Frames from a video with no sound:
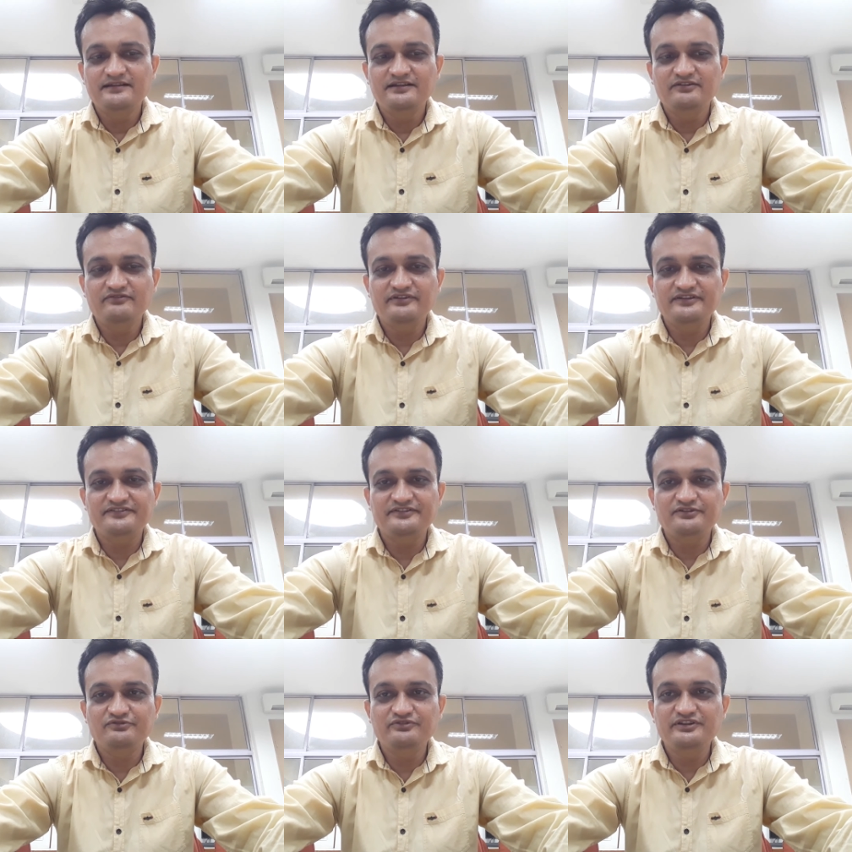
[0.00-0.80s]
If it has a
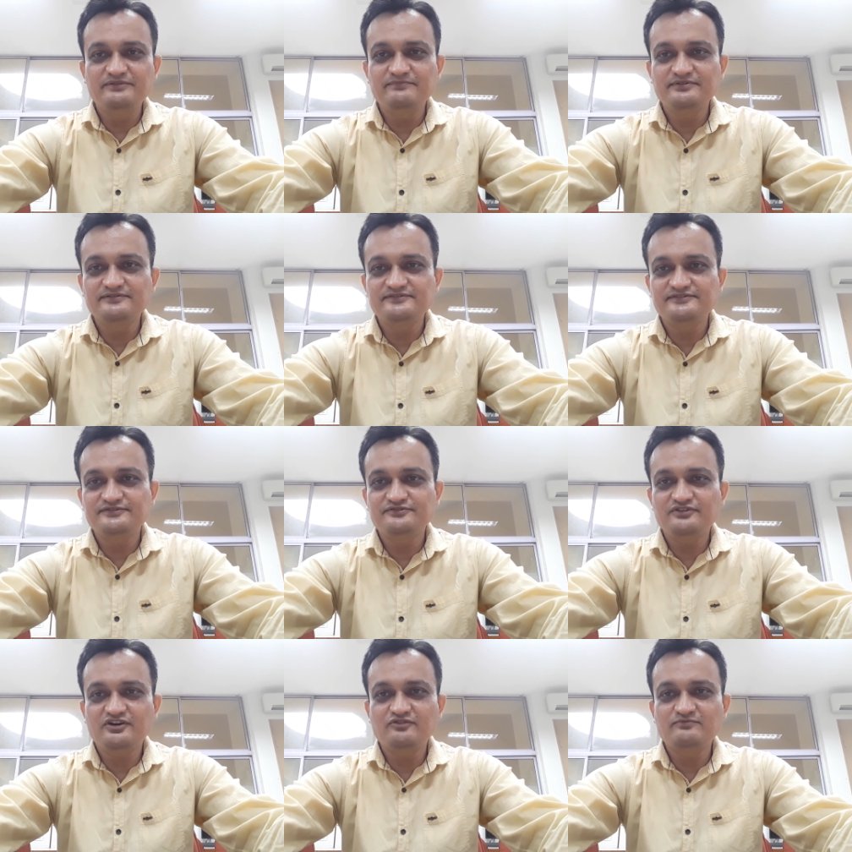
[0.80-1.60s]
two inputs,
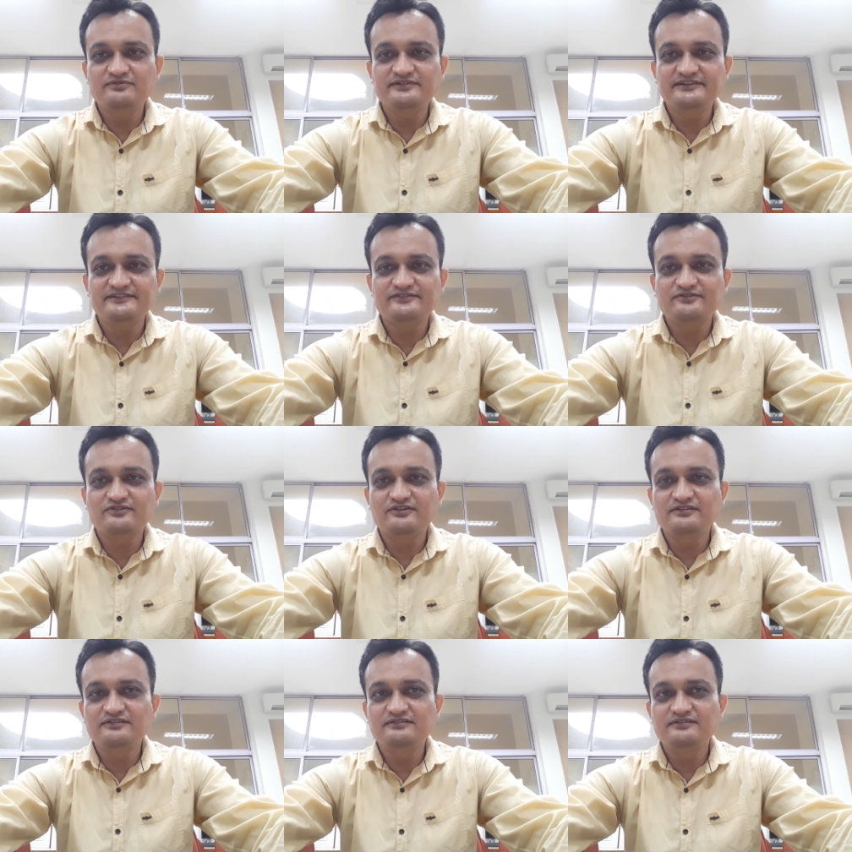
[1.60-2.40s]
two output, it is
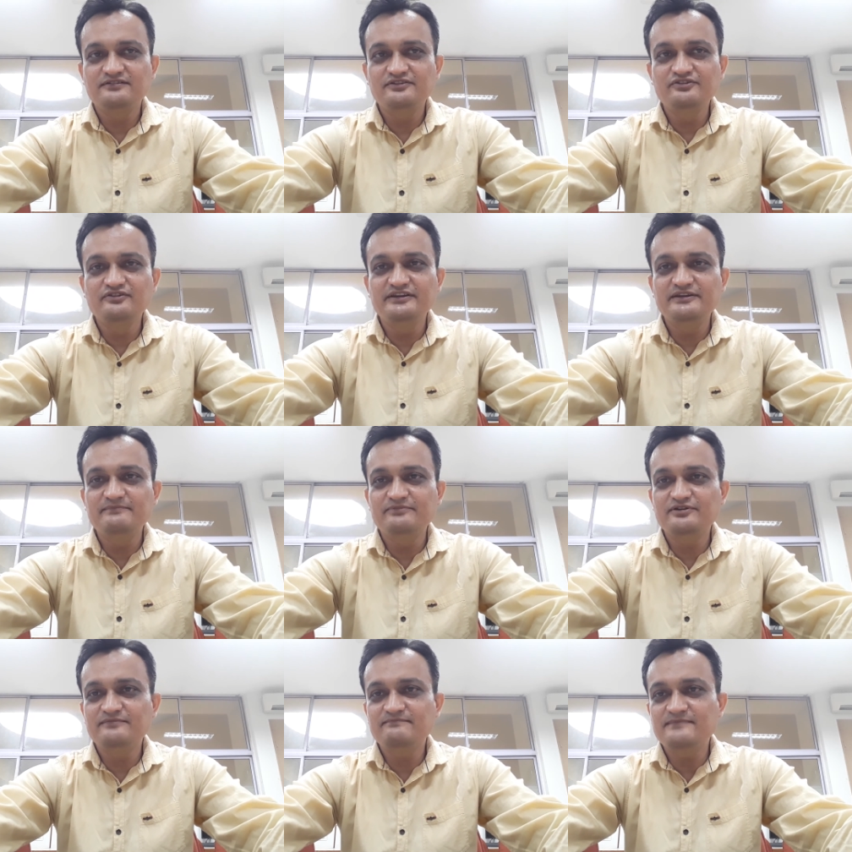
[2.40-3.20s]
called dual
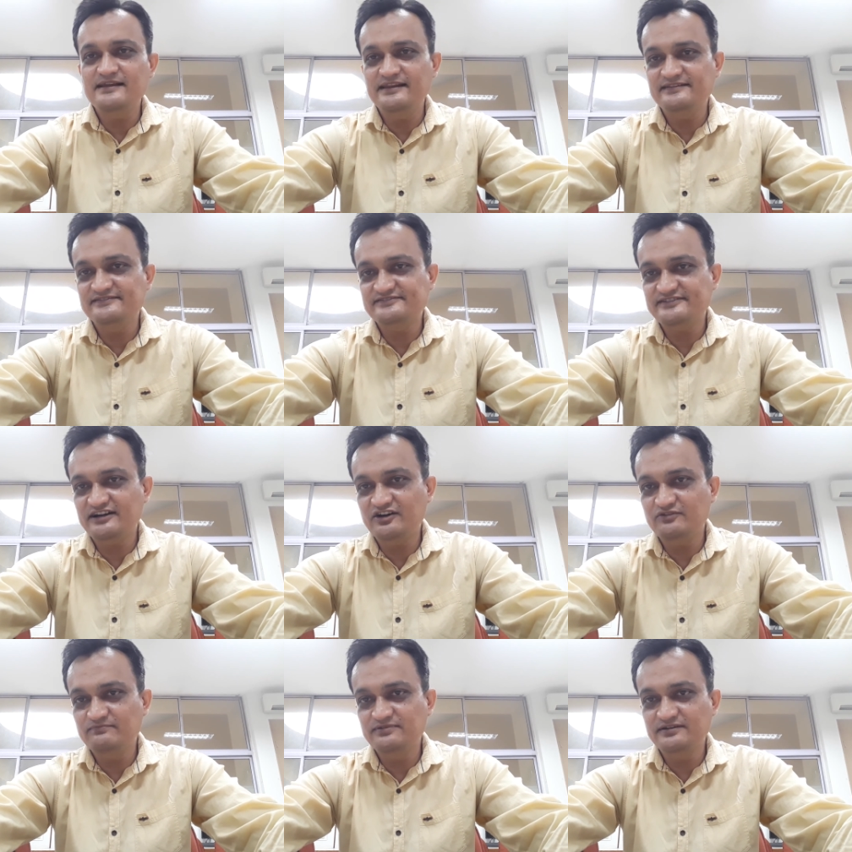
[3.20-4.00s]
input balance
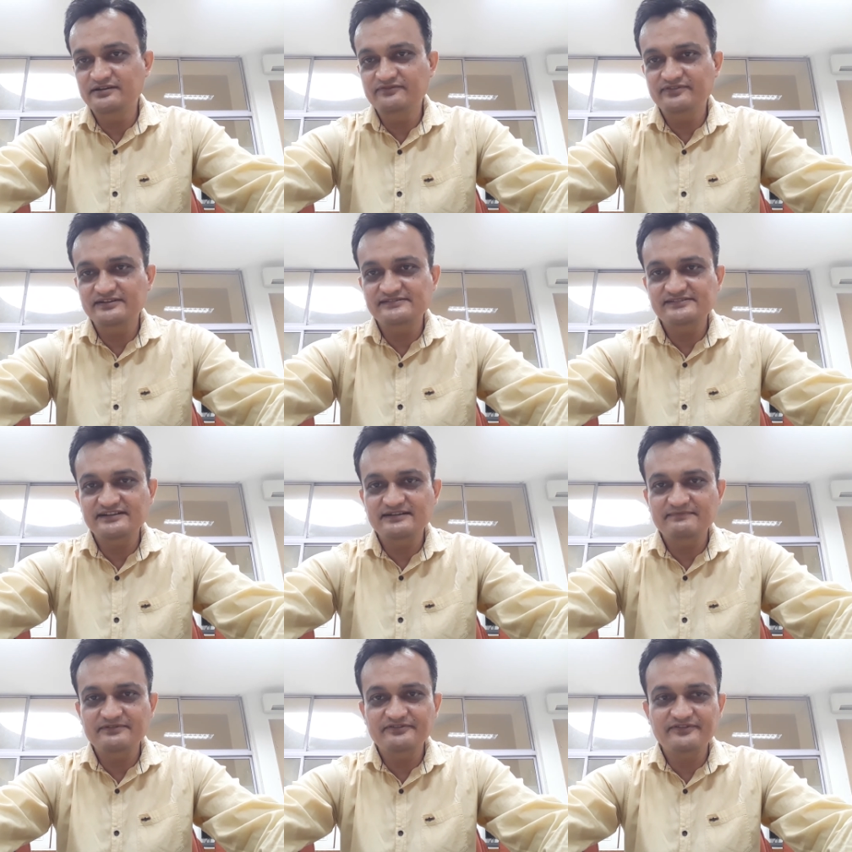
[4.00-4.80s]
output differential
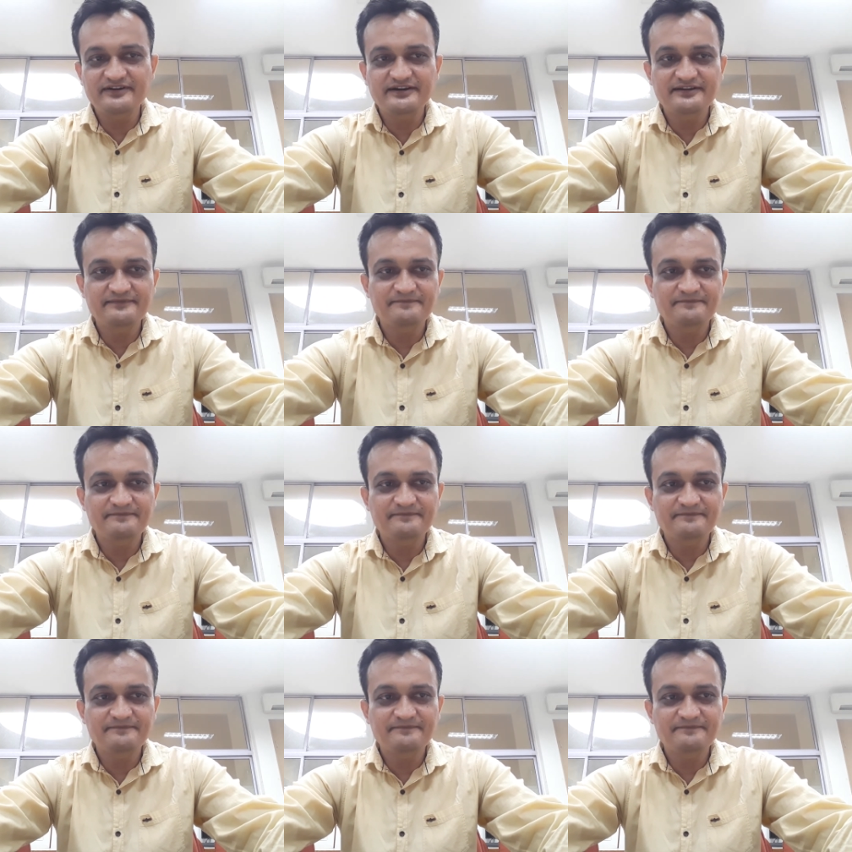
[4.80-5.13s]
amplifier.